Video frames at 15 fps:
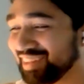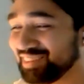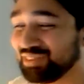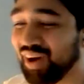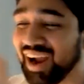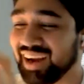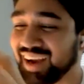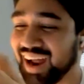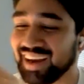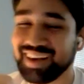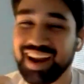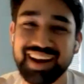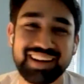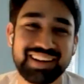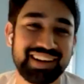So
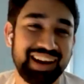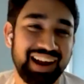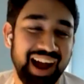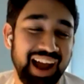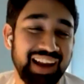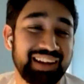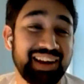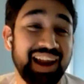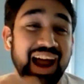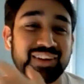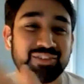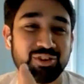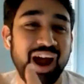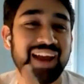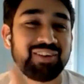I
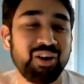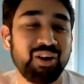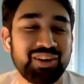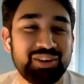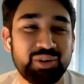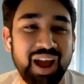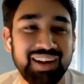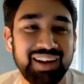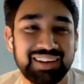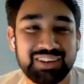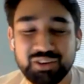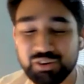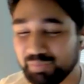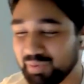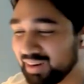try not to get
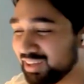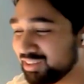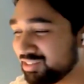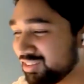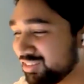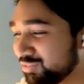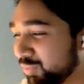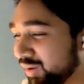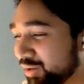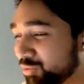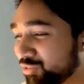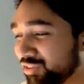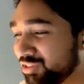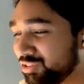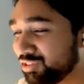into predictions, but it
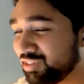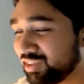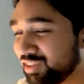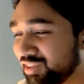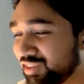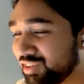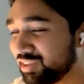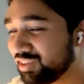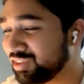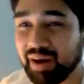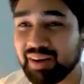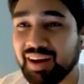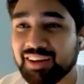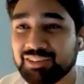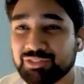was interesting. A friend
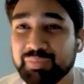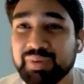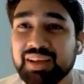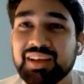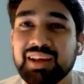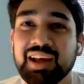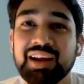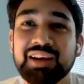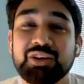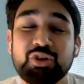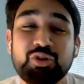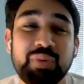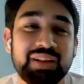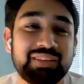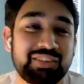of mine asked me
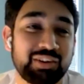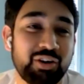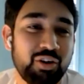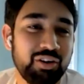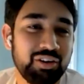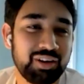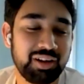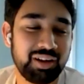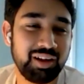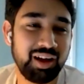2 months ago,